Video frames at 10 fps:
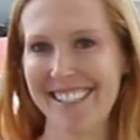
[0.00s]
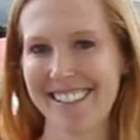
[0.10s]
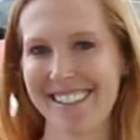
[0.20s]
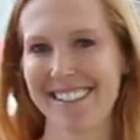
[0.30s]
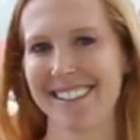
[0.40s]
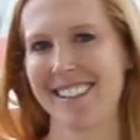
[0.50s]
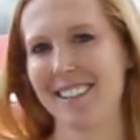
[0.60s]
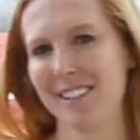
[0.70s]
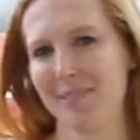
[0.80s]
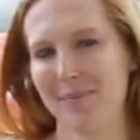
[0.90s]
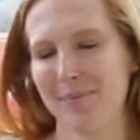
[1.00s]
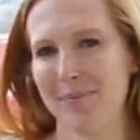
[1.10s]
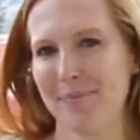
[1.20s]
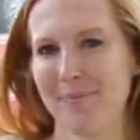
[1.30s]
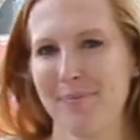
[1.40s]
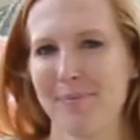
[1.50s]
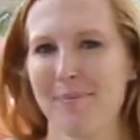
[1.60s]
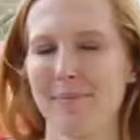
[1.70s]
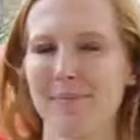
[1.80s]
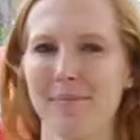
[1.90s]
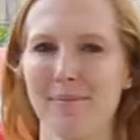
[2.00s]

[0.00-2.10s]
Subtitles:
This person isn't speaking.